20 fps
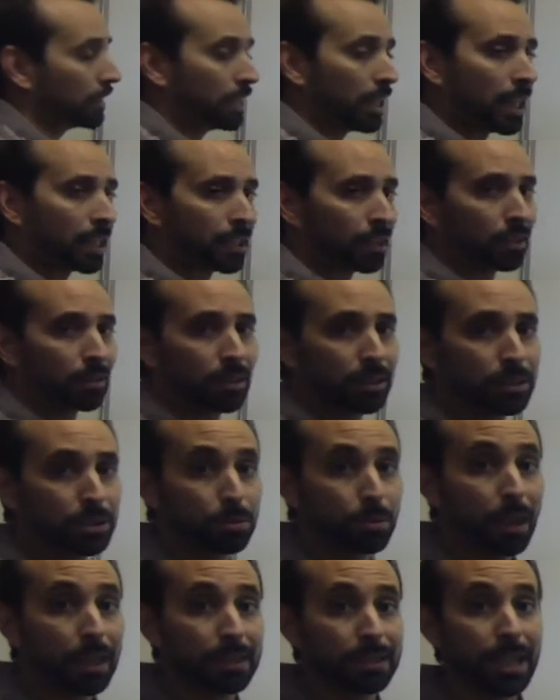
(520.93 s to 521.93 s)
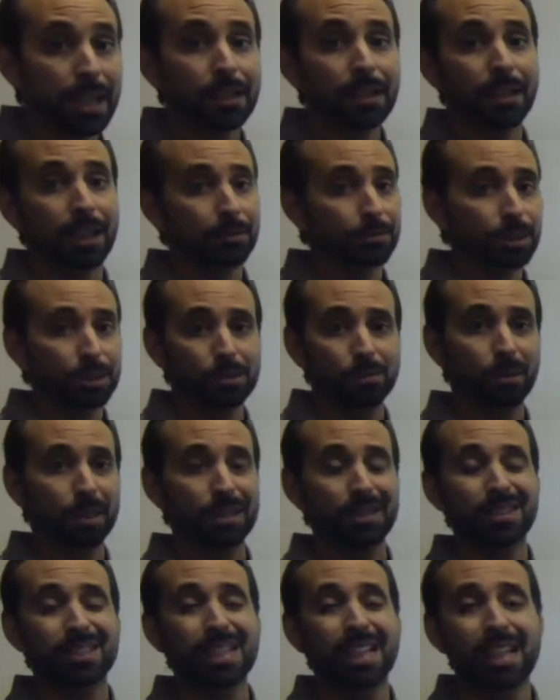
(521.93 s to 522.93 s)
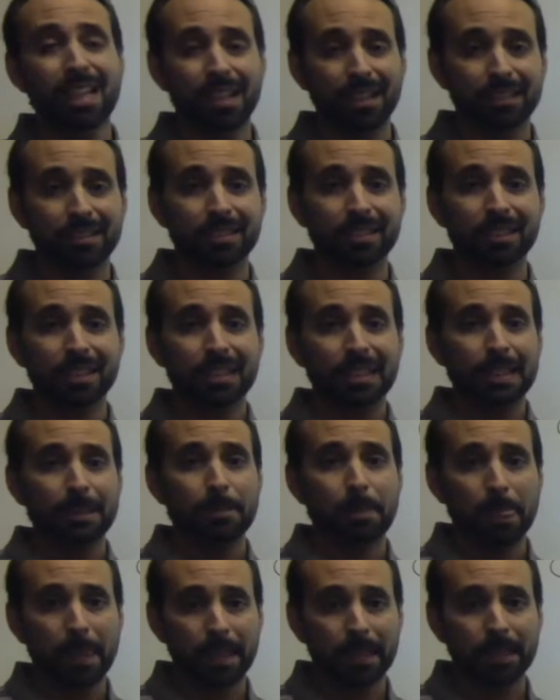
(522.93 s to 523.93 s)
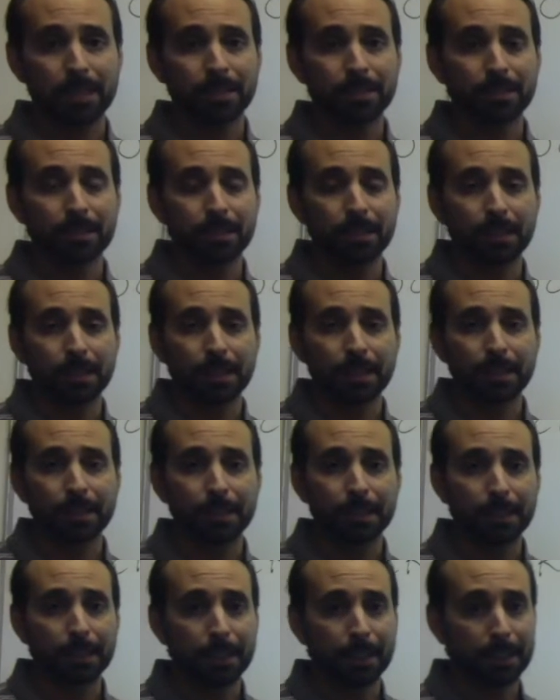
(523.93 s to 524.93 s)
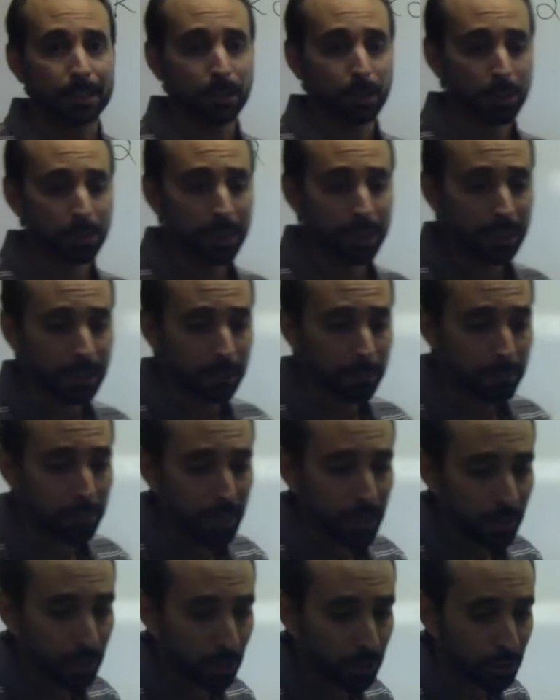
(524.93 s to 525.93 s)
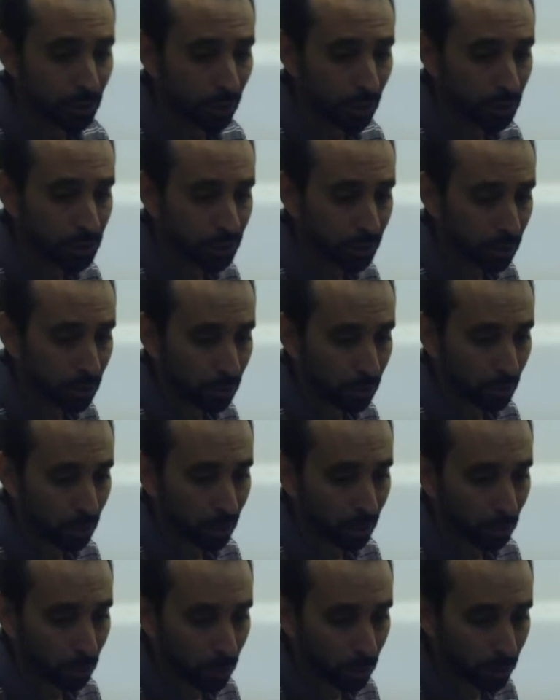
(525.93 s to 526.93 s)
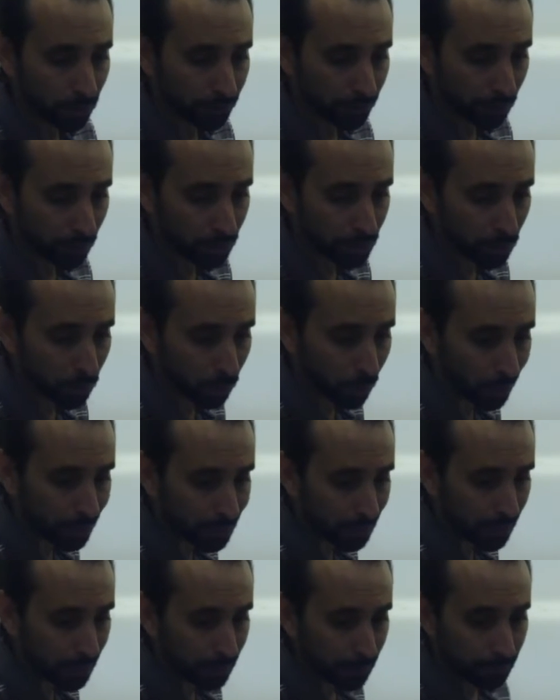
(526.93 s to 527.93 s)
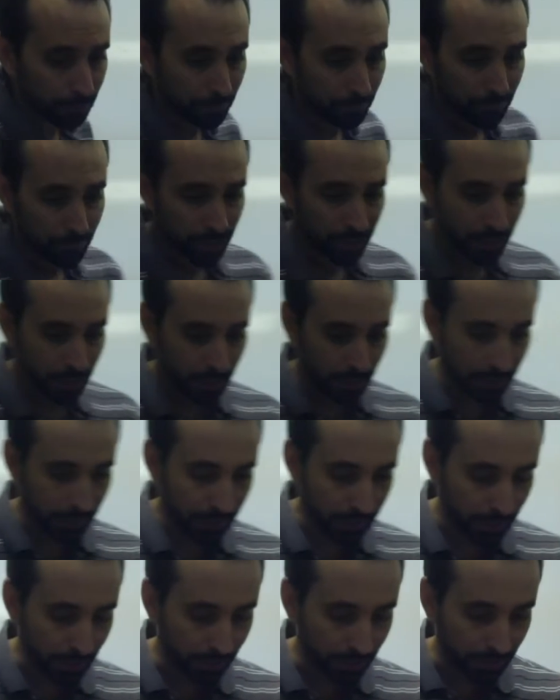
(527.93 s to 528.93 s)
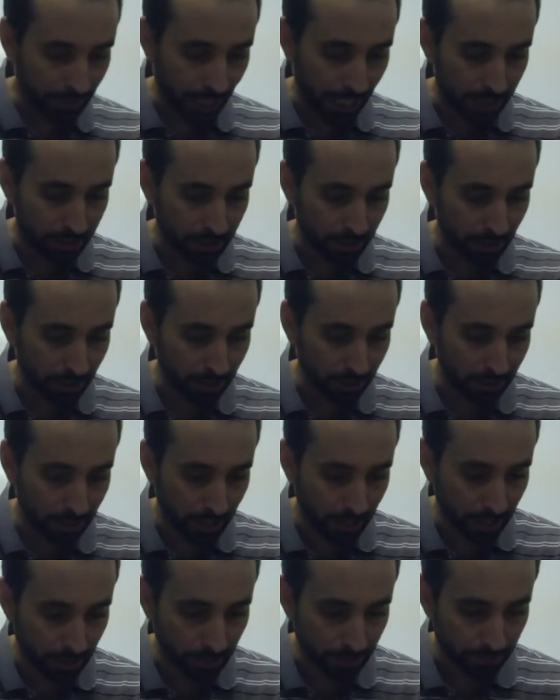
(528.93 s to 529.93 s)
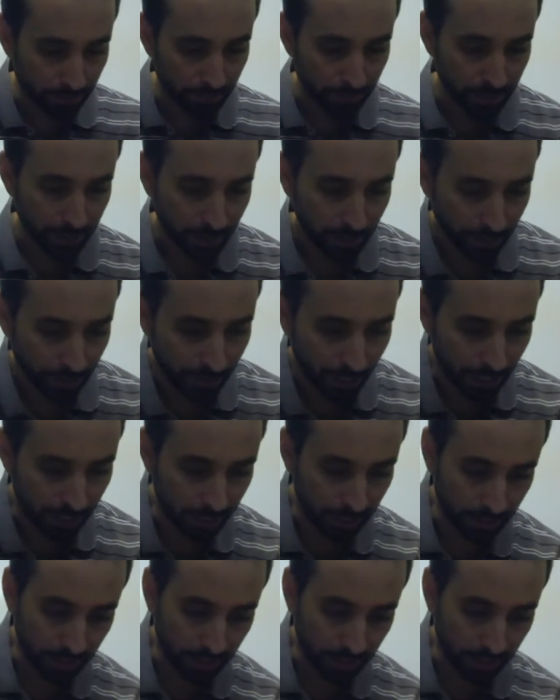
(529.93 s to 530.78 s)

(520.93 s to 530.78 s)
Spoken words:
deca, or just write deca, I've just written 10 in Greek. There's also a word for 20, and he gives that to you there. That